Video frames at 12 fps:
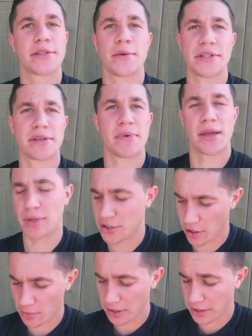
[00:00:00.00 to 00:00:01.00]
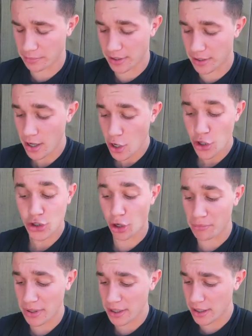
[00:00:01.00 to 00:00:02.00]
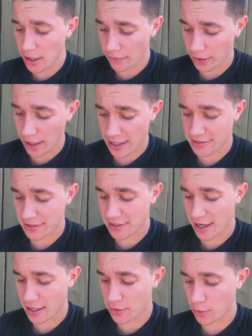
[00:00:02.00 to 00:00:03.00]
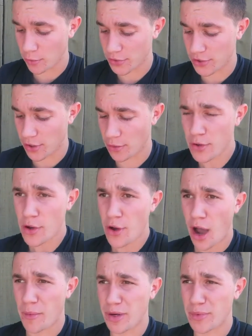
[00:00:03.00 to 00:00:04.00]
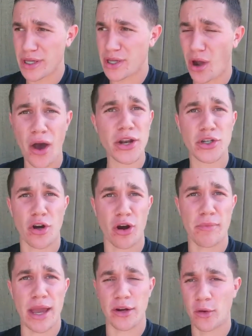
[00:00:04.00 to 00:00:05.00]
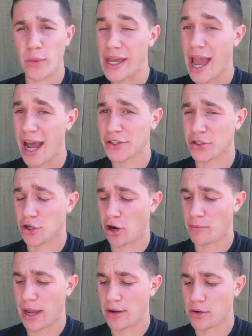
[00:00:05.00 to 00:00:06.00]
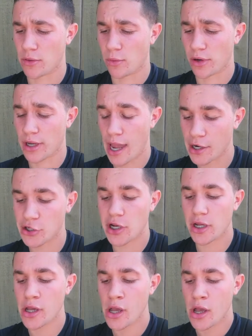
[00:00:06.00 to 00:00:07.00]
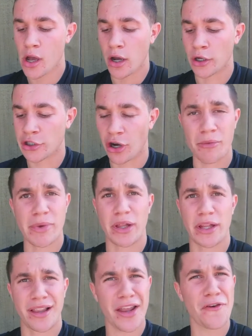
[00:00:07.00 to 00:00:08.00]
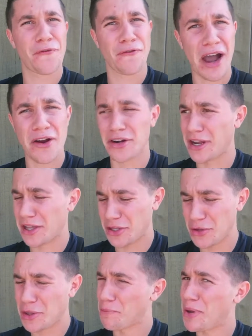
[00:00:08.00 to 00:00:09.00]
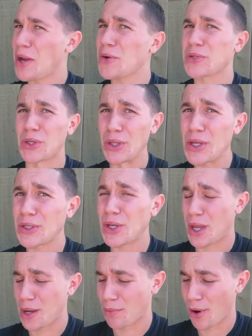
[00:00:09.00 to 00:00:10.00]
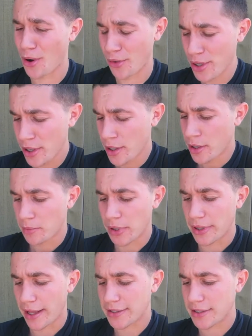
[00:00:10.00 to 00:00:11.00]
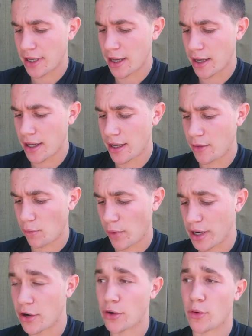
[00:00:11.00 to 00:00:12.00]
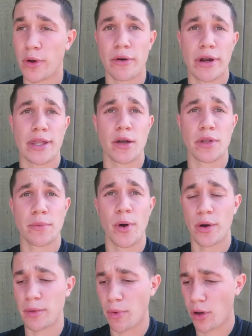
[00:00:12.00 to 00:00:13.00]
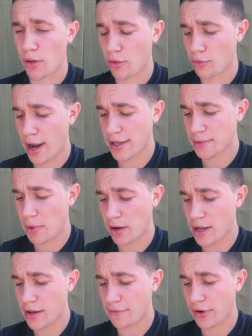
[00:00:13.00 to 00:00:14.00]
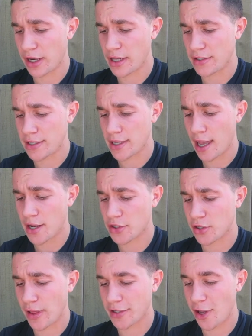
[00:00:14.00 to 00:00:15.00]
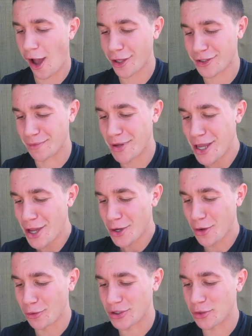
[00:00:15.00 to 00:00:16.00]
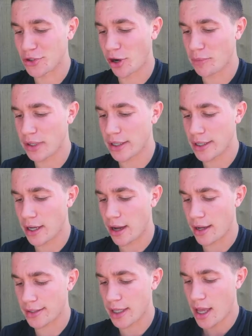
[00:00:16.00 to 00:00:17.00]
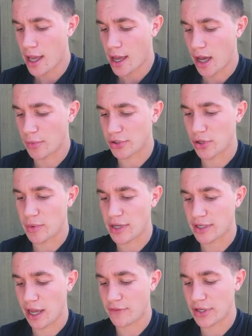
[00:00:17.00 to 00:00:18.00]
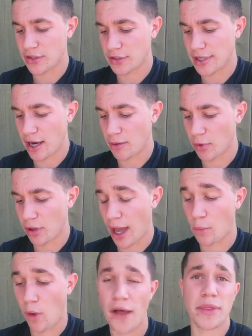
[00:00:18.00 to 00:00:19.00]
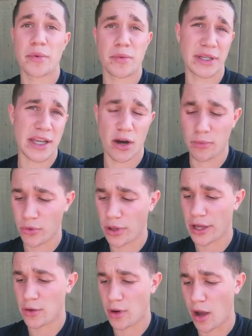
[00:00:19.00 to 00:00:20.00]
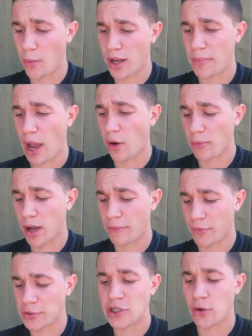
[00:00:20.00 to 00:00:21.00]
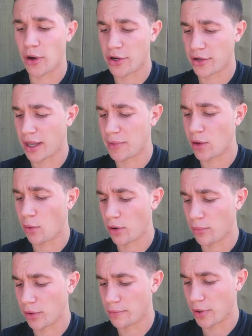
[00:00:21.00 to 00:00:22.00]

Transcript: So he's a baby Charmeleon, but Charmeleon nonetheless. That's kind of cool. So, I mean, we caught a Charmander, we hatched a Charmander, we're catching a Charmeleon. A lot of fire today. Dude, the pier is lit today, bro. But that's a one-hitter quitter right there with the Pokeball Raspberry. Very easy catch, so that's awesome. Cool, so Charmeleon caught. I'm assuming his IVs are terrible. I want them to be terrible. I do not want to power him up from 200. That'd be horrible.